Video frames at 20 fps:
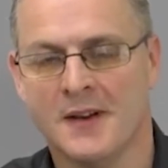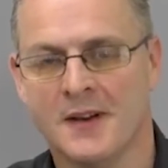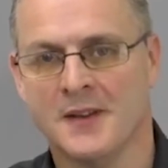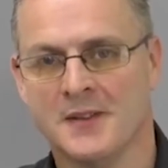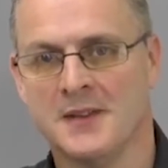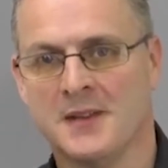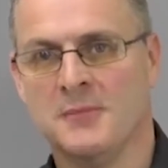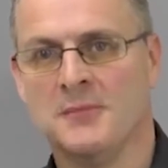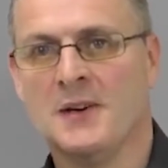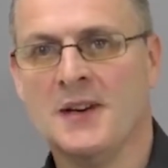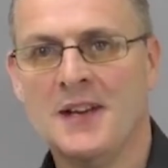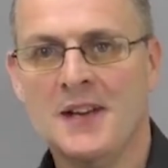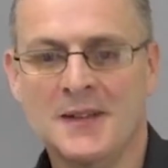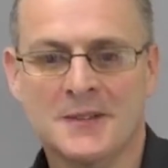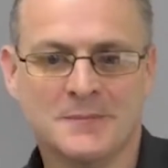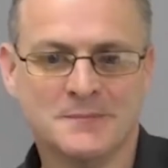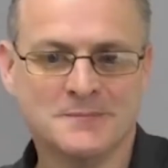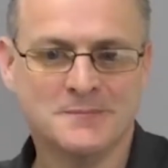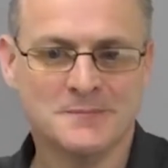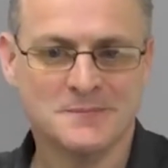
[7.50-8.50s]
think we're there.
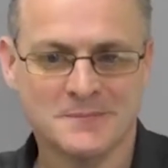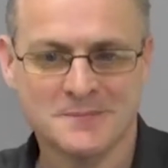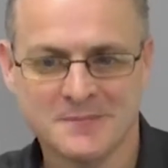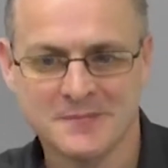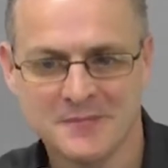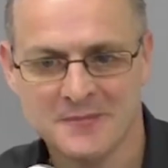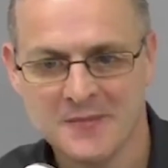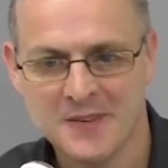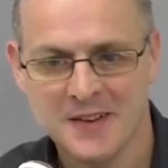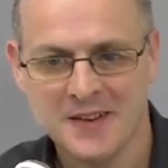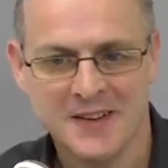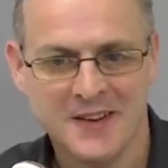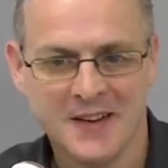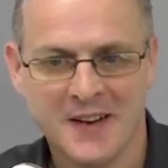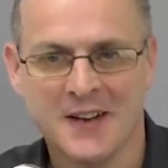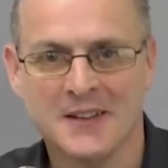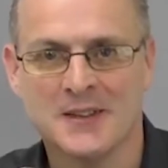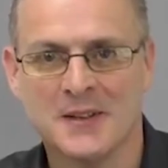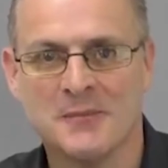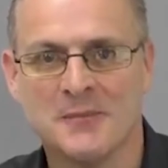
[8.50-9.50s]

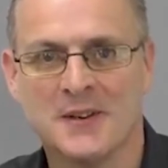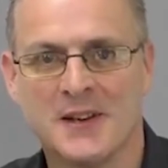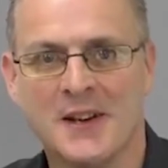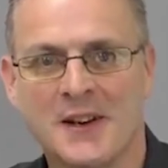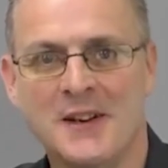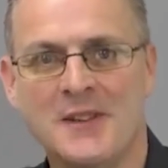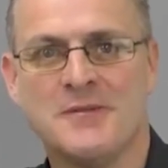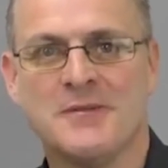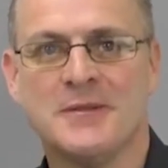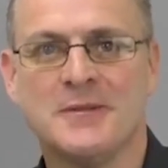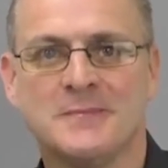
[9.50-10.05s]
I think we're live.